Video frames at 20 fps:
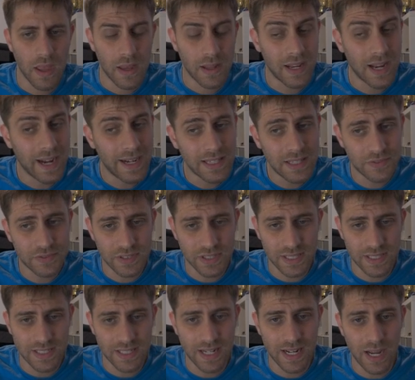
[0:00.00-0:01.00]
Knight
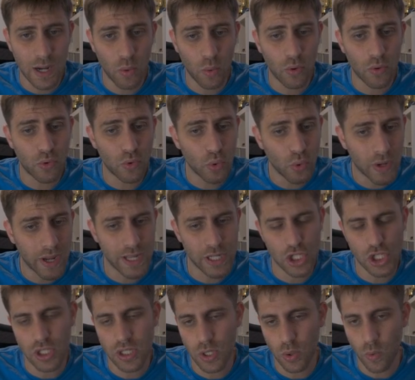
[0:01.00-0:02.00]
f6, and now rook
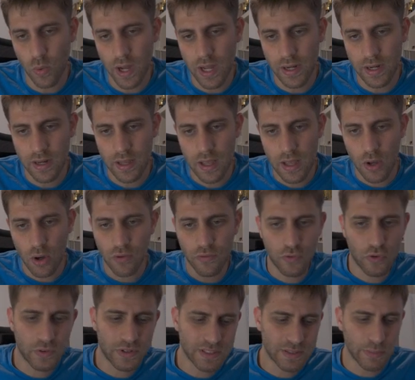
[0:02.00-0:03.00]
hd1, of
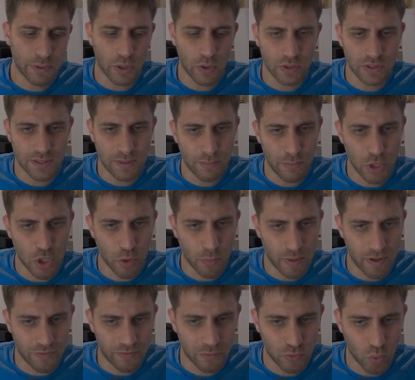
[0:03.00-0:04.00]
course, because the bishop
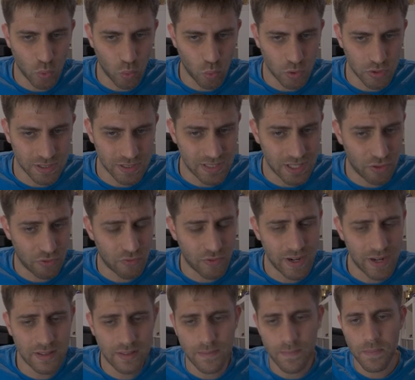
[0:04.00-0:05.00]
f2 was the
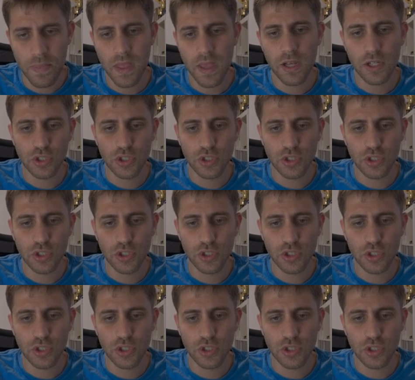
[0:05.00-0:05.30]
threat.